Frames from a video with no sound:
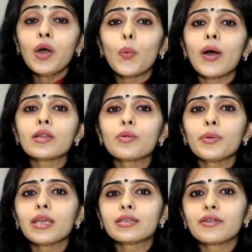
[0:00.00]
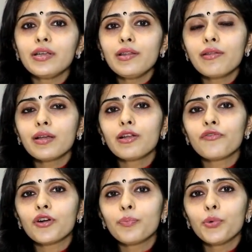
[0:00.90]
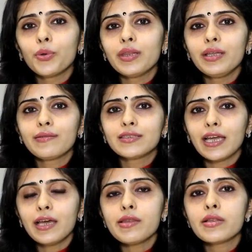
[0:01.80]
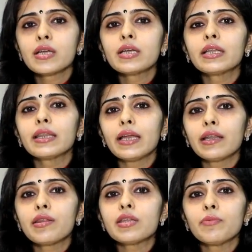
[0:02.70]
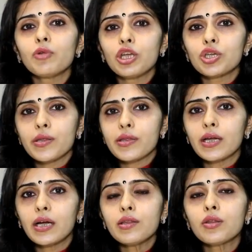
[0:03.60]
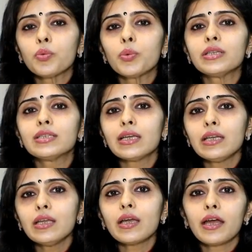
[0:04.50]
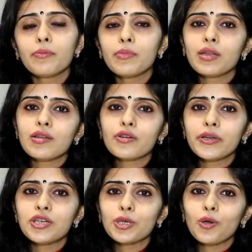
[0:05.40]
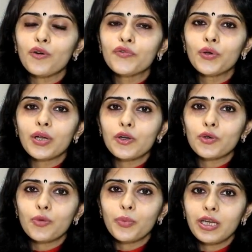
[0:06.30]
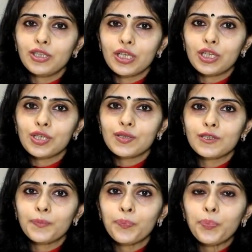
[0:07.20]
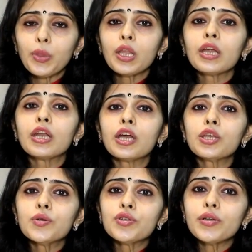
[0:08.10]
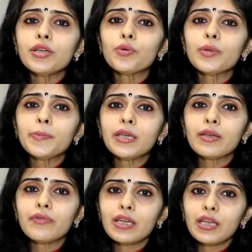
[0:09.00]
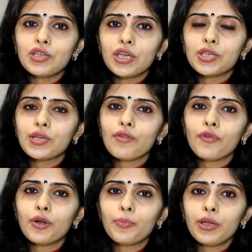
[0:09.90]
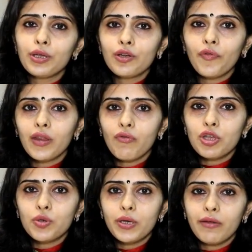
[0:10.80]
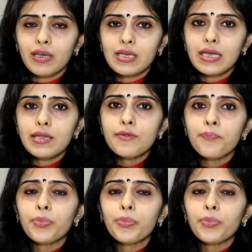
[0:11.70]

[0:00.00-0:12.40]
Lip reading: Once we get a green signal from both these tests, then the stimulation starts with daily administration of gonadotropin injections. Now, usually you will be given injections for a period of 7 to 11 days.